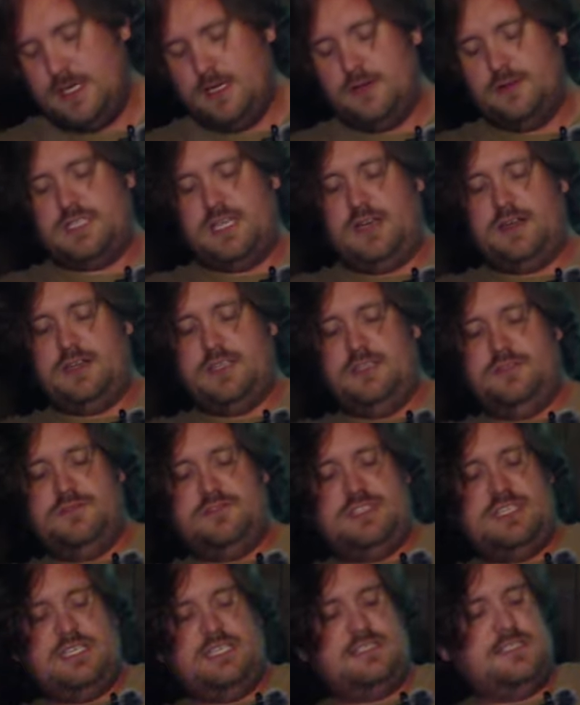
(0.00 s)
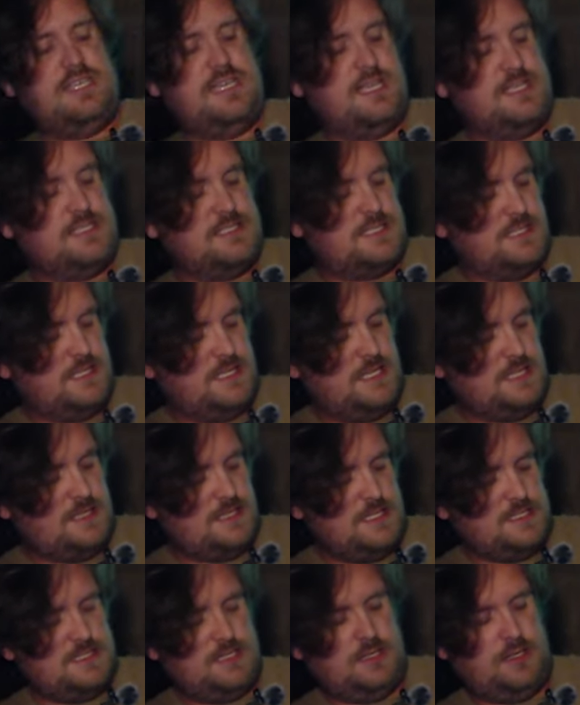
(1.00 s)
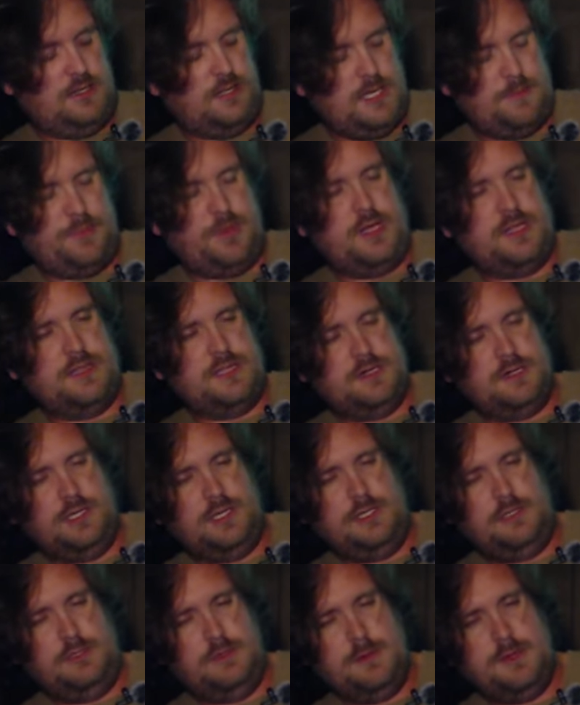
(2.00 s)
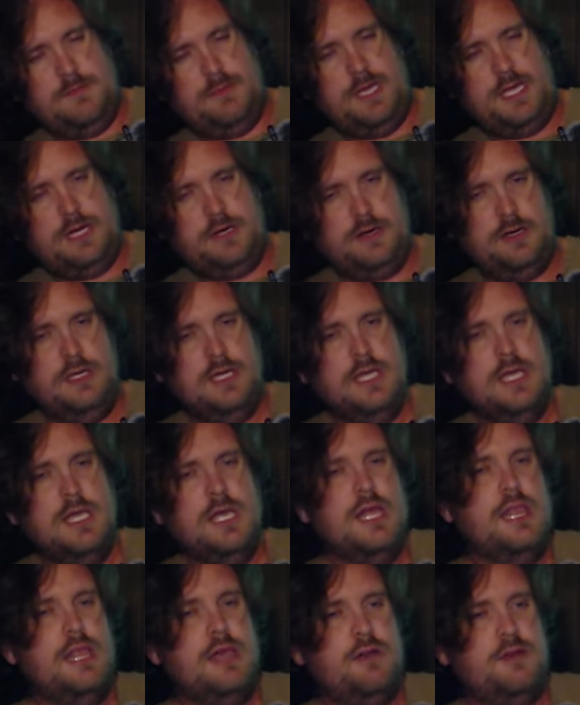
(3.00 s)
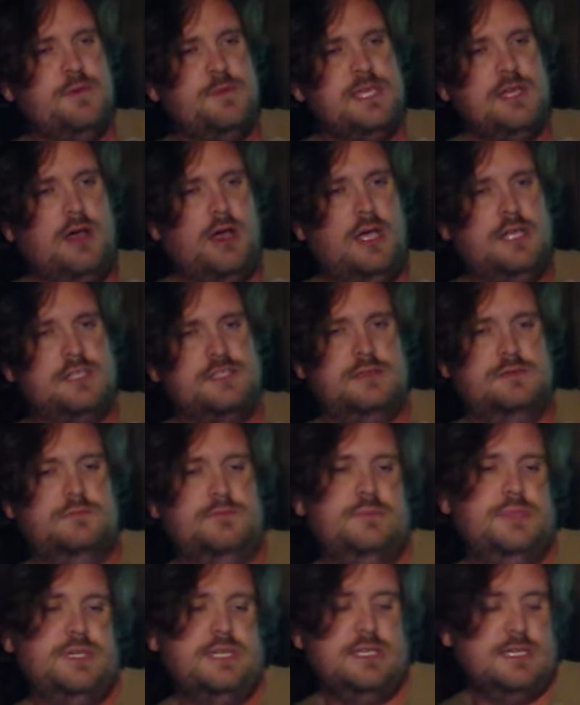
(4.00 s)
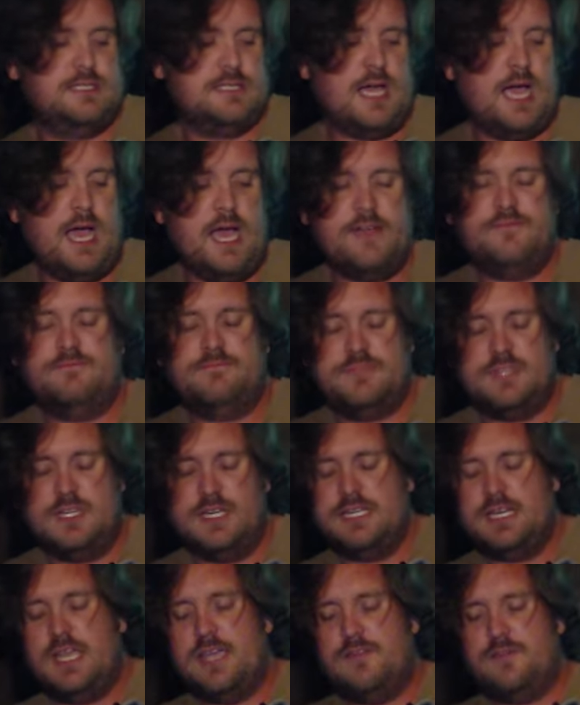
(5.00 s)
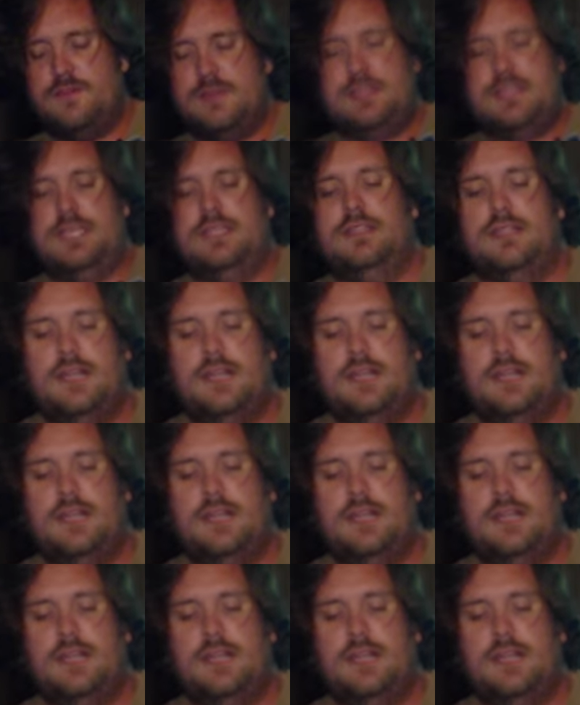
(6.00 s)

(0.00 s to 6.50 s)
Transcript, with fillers: knows how to use these things and get these to clamp on there a little bit better, that would be awesome, because I've done everything